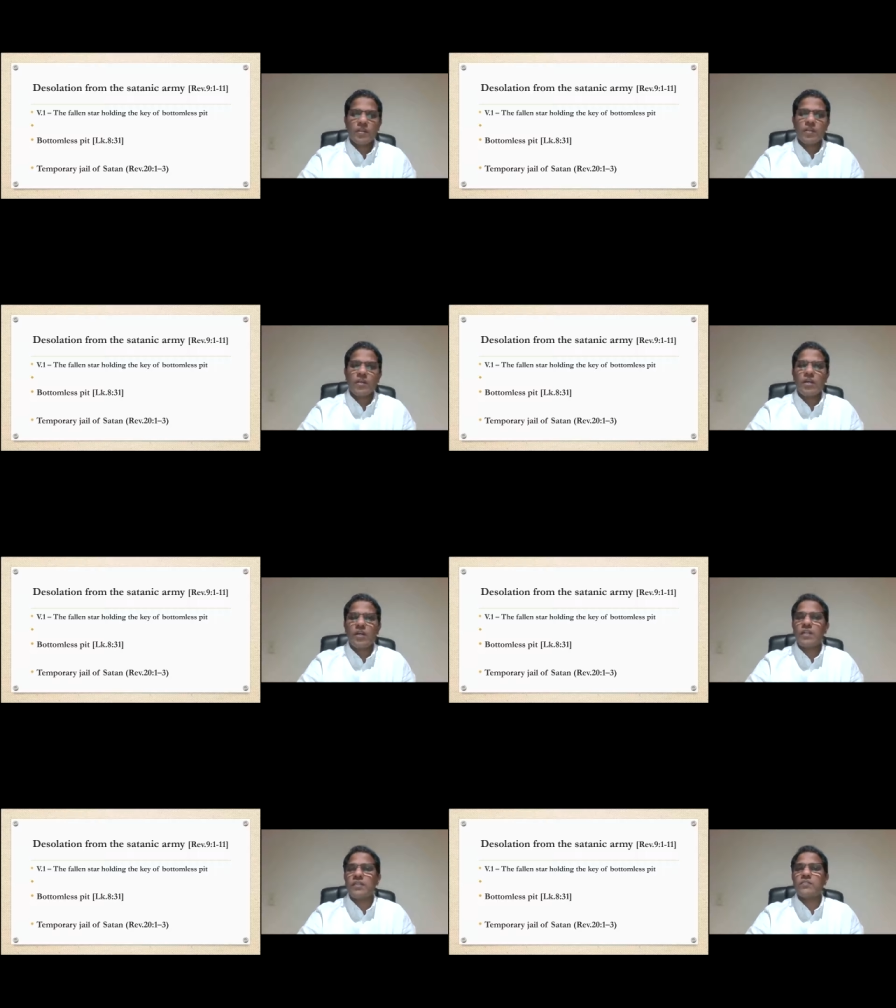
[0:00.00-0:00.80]
uh,
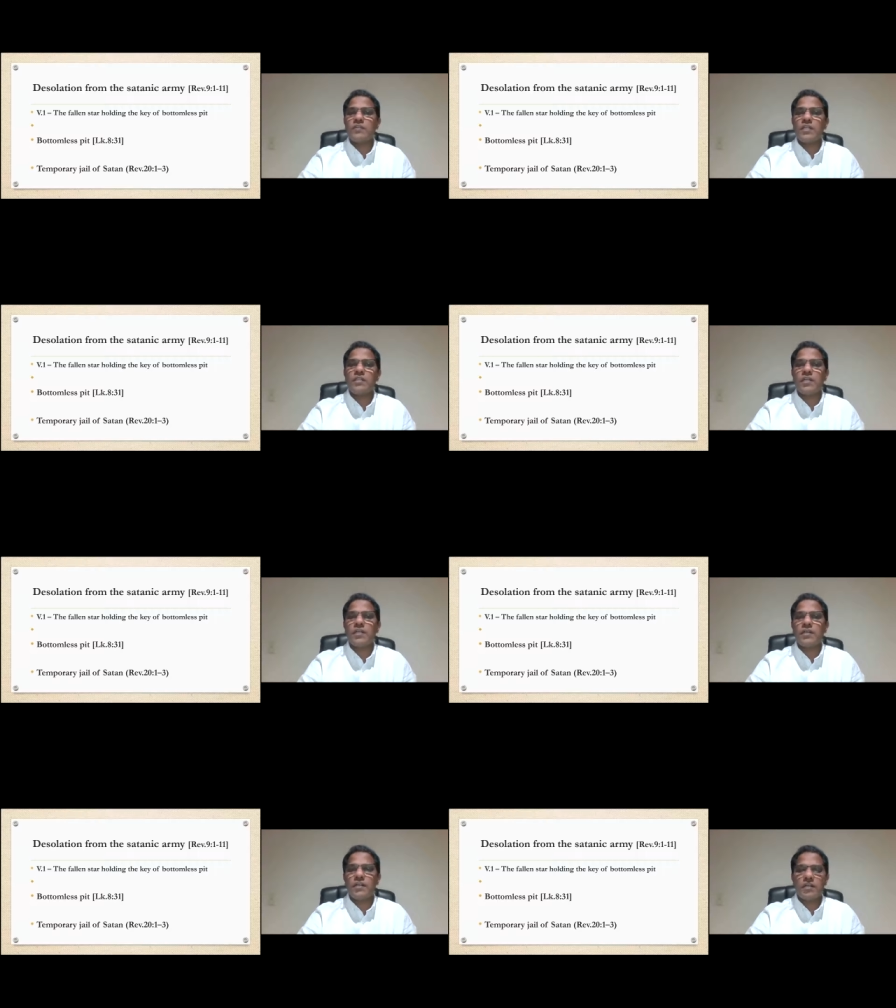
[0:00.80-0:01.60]
let us read
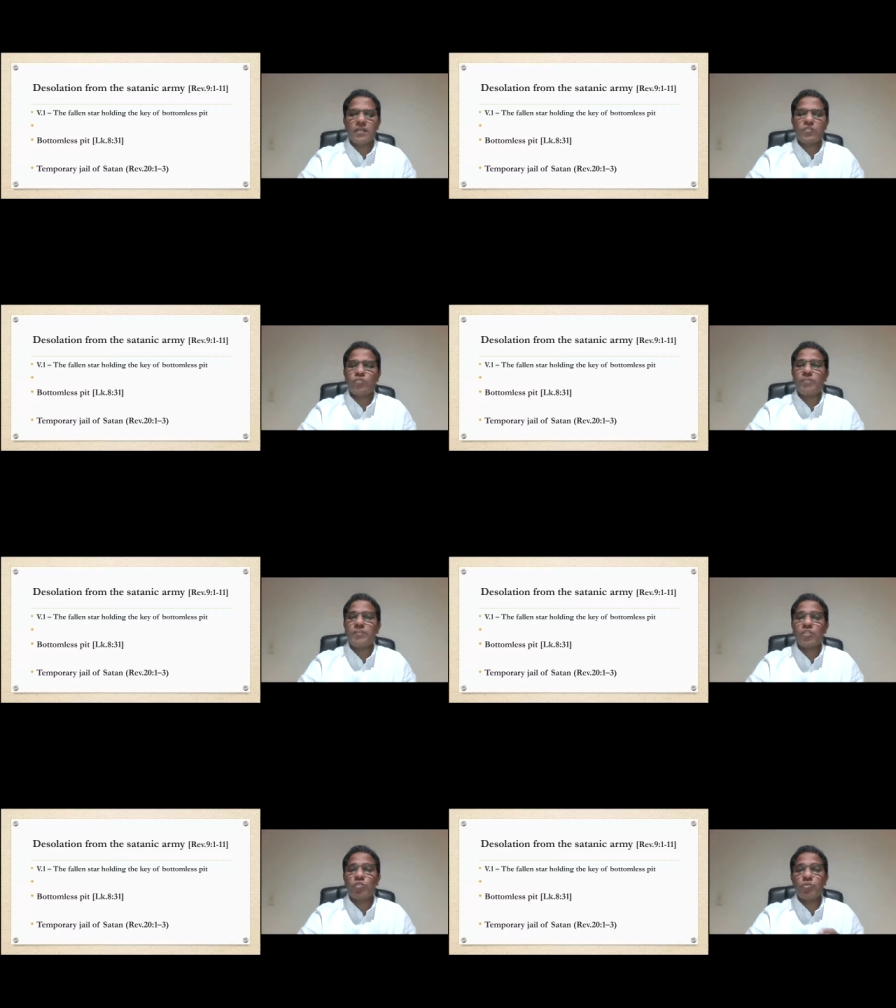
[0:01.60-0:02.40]
uh, uh,
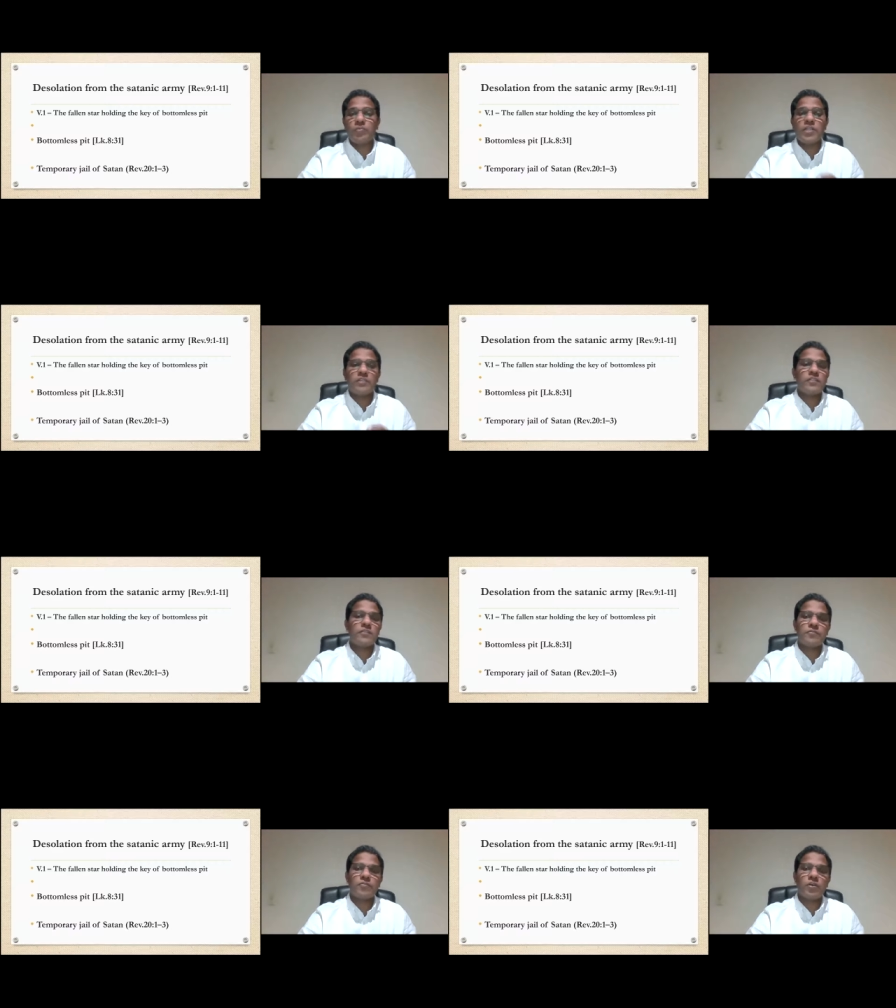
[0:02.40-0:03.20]
maybe two
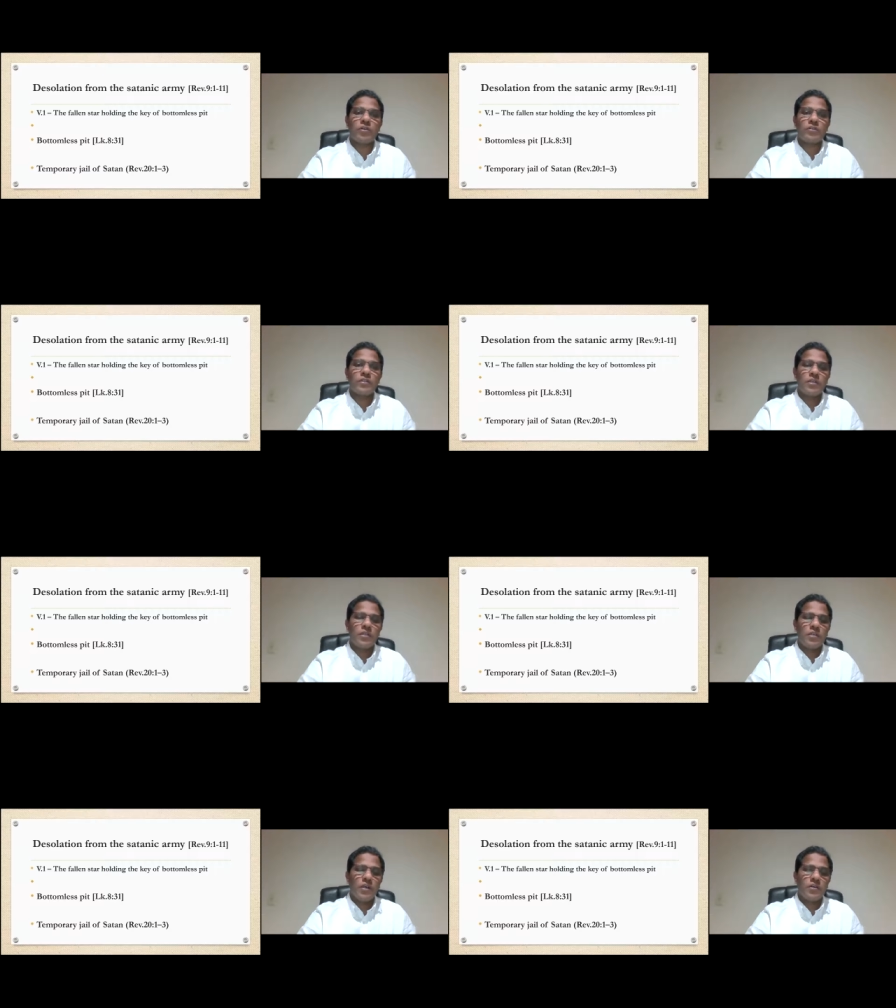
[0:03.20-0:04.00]
verses for
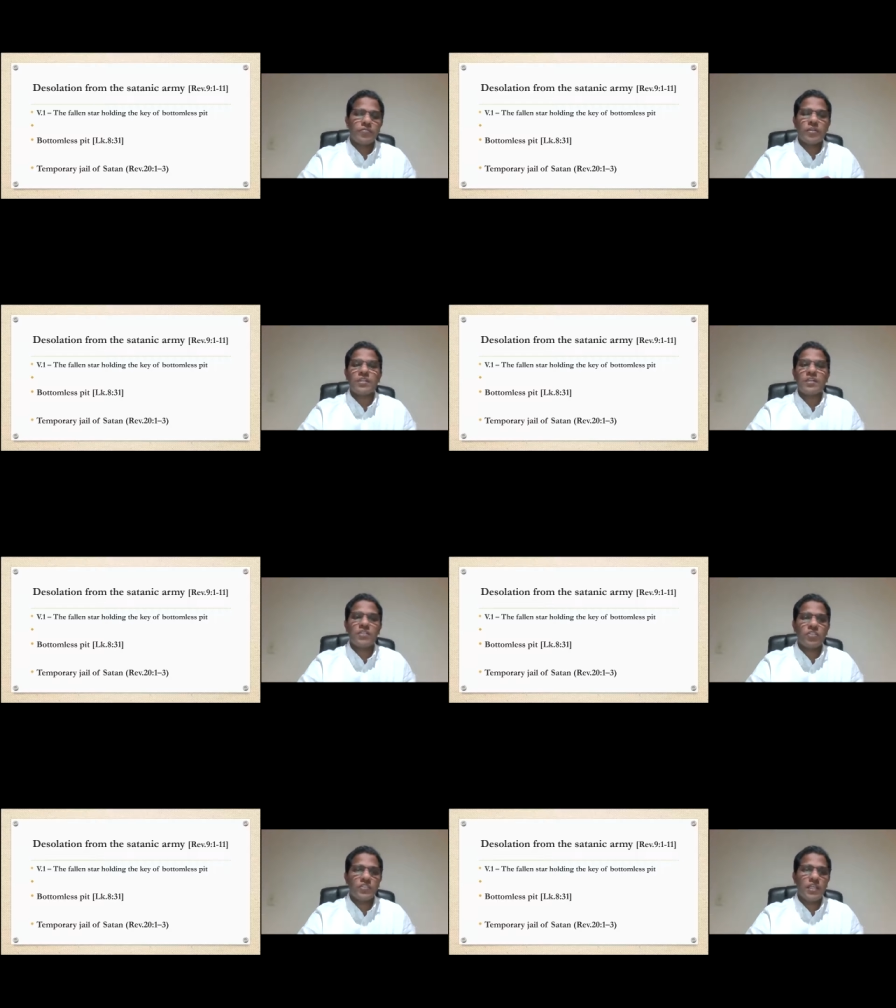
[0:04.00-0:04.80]
or further
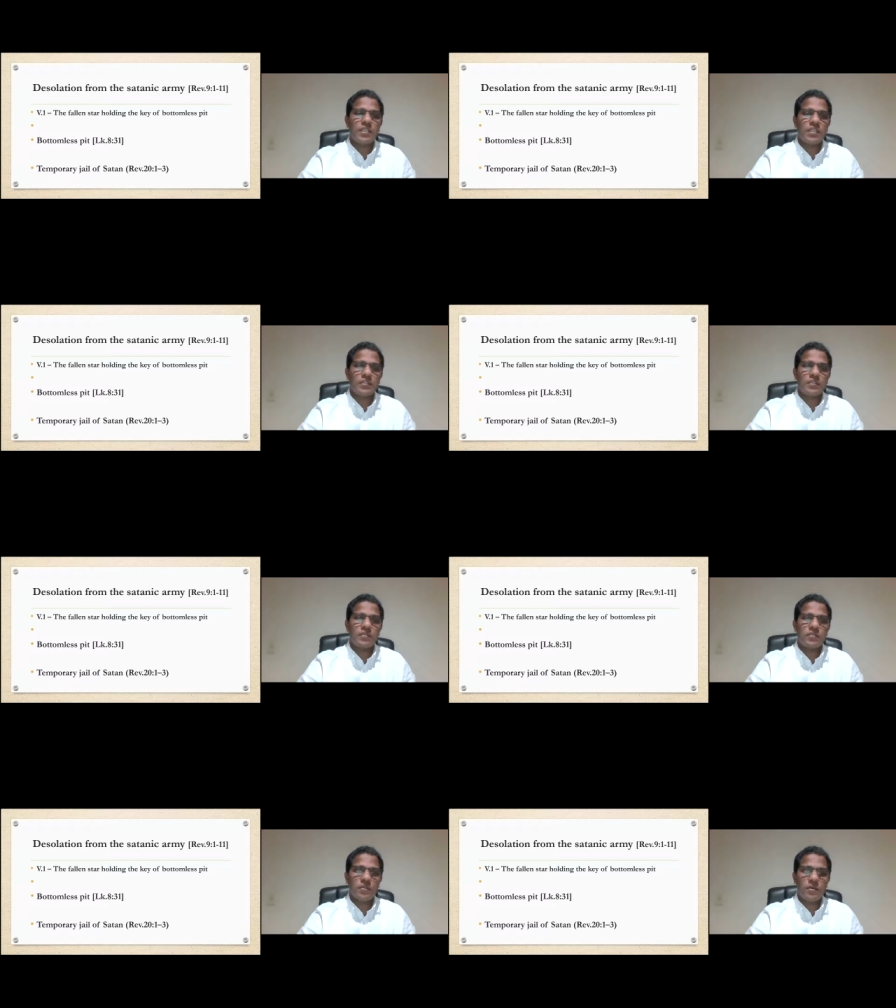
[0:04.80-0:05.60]
understanding.
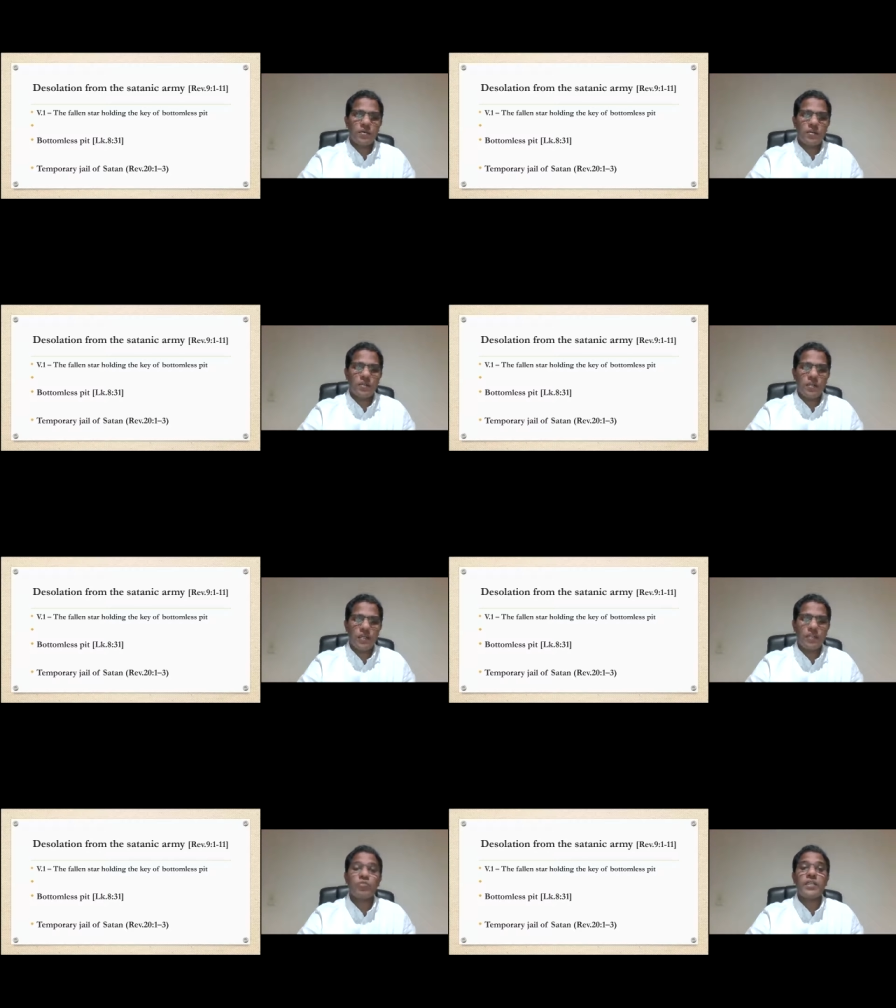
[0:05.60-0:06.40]
So
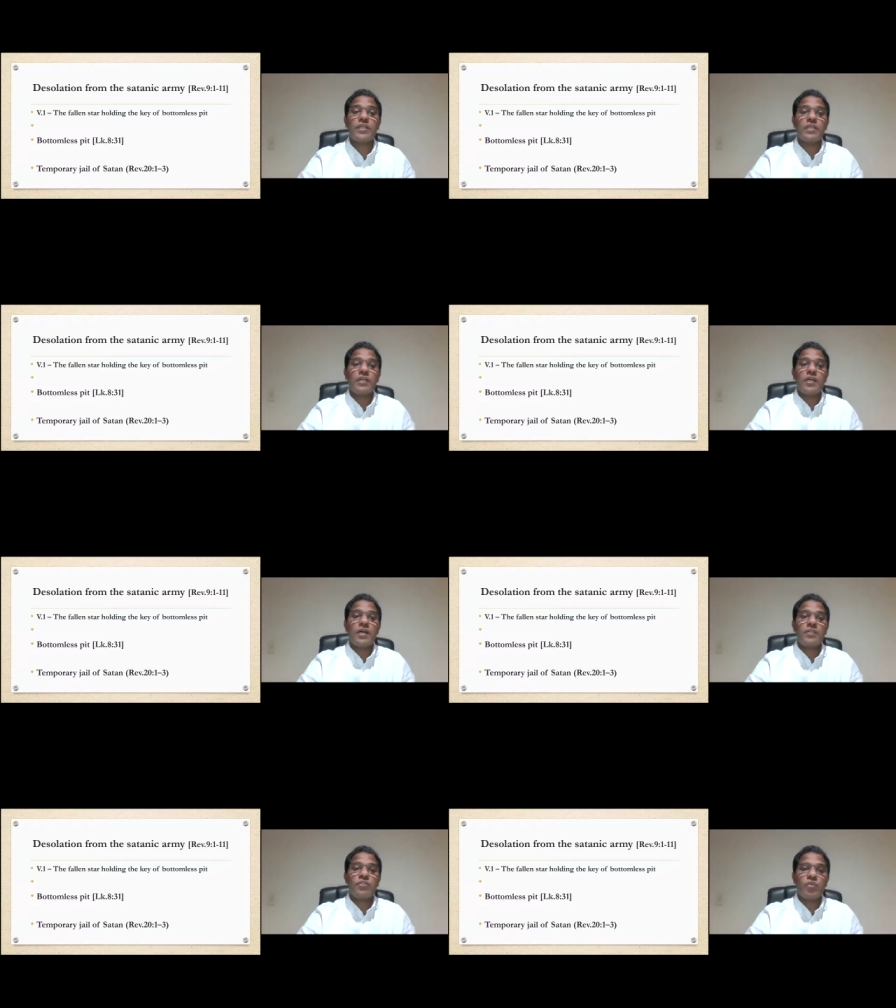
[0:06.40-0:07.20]
uh, today,
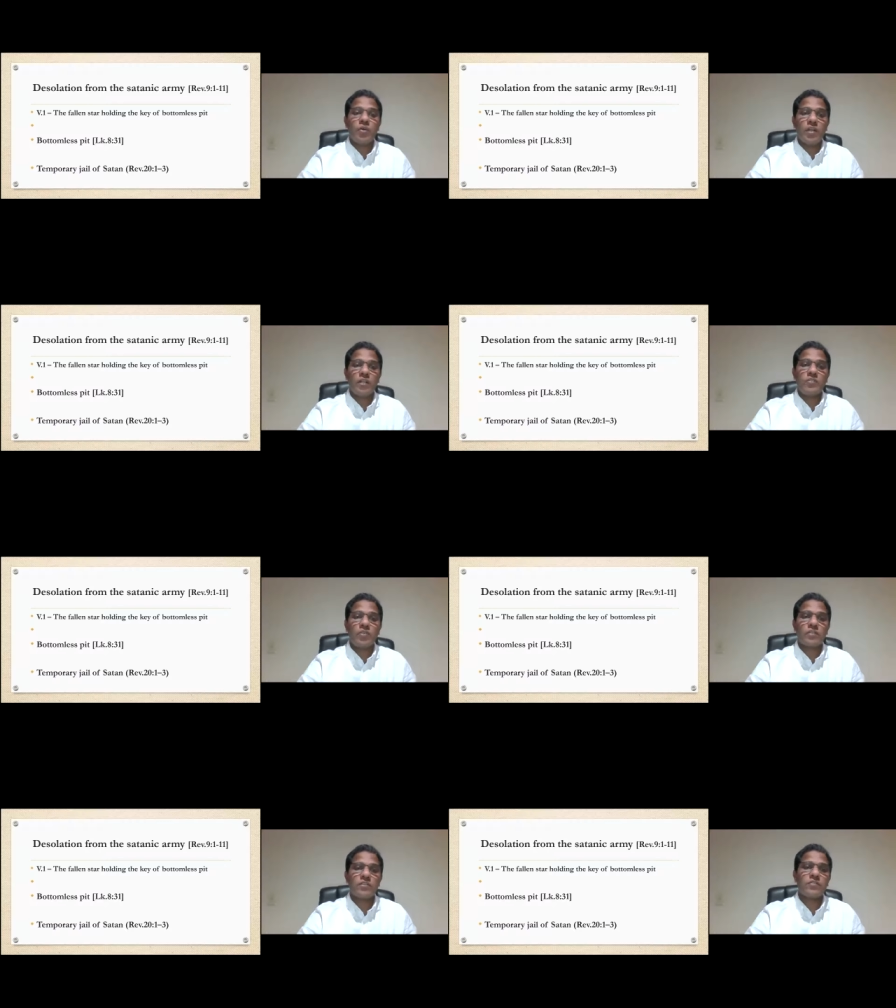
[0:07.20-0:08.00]
Joel
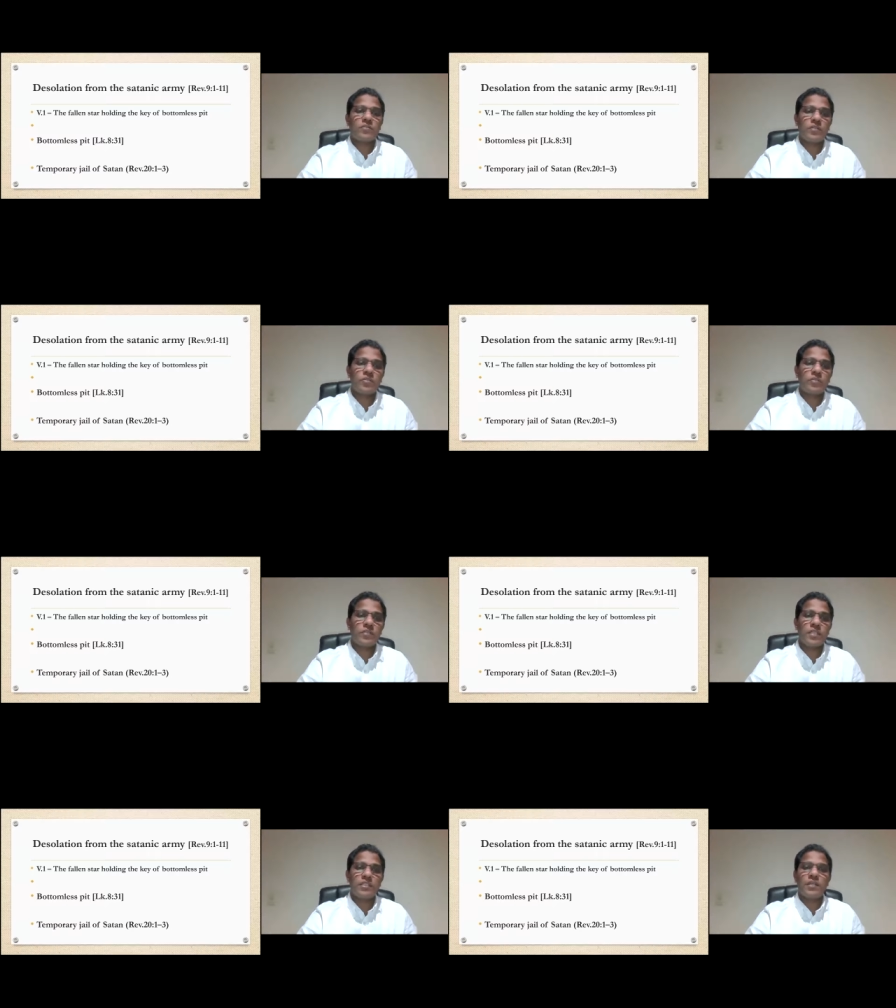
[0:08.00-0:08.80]
George is going to
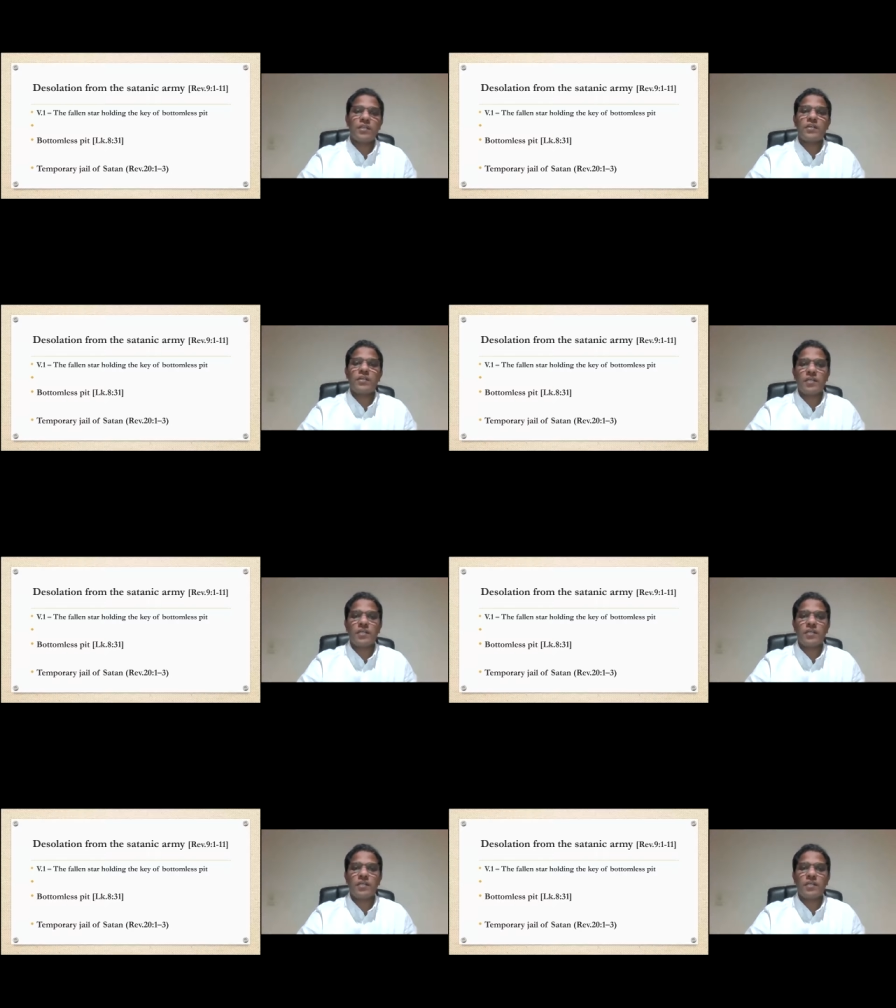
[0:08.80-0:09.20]
read the